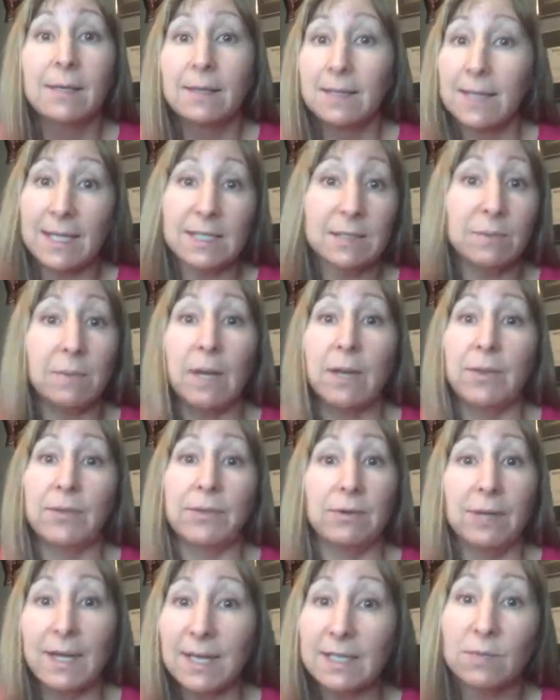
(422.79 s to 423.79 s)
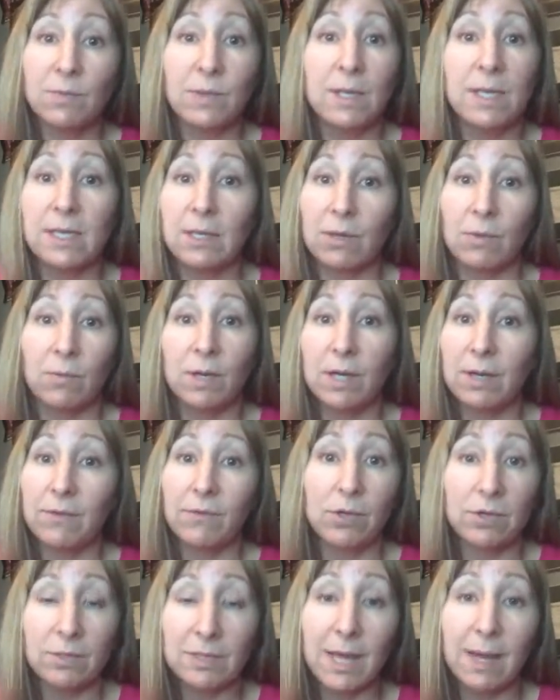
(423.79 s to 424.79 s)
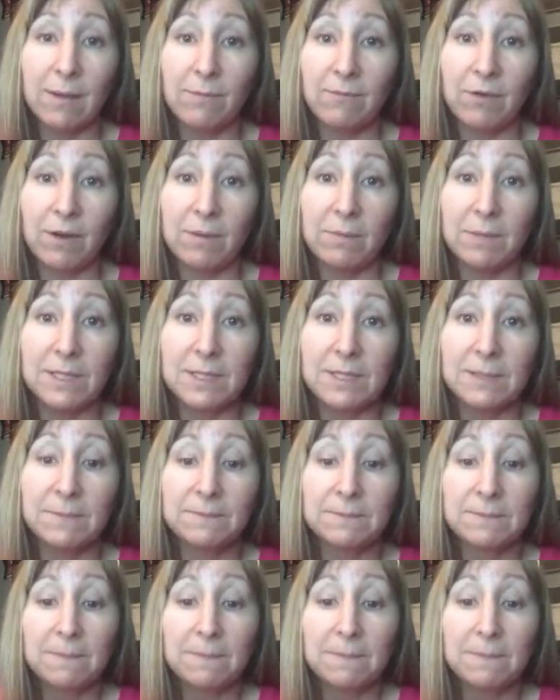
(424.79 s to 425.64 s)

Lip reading: next month or next week or whatever your time frame is.